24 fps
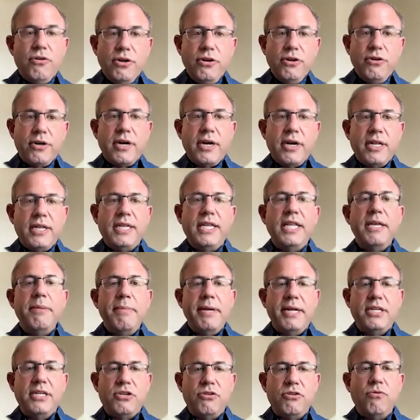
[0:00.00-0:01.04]
you're going to
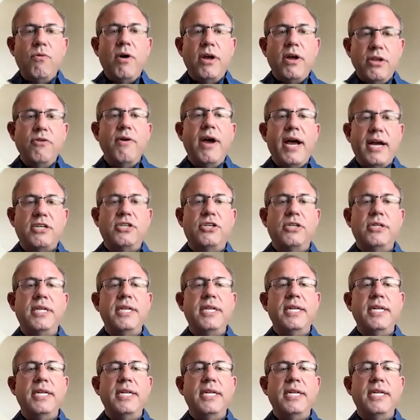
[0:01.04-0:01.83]
limit to what you actually